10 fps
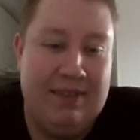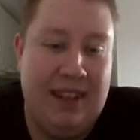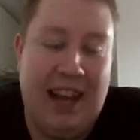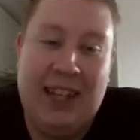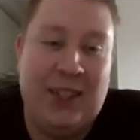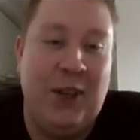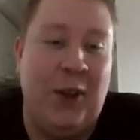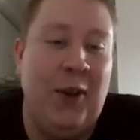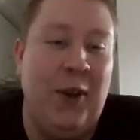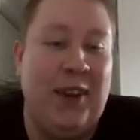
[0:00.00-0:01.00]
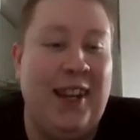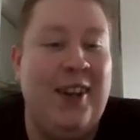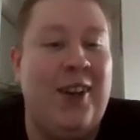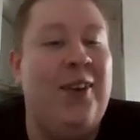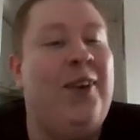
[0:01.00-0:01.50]
yeah, it's not
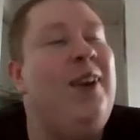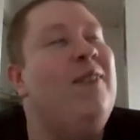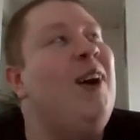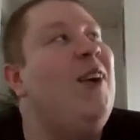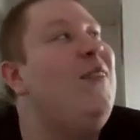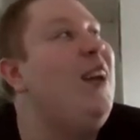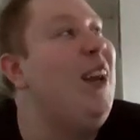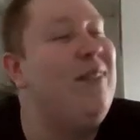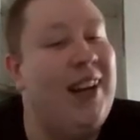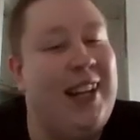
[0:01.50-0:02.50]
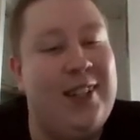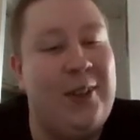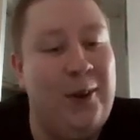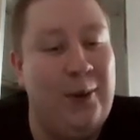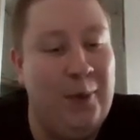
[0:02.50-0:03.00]
this good in my opinion, but it's a
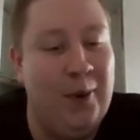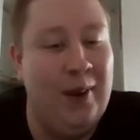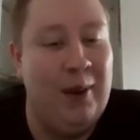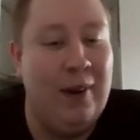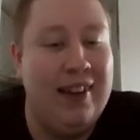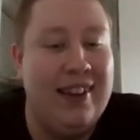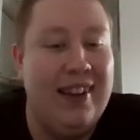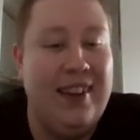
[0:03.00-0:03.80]
good movie. But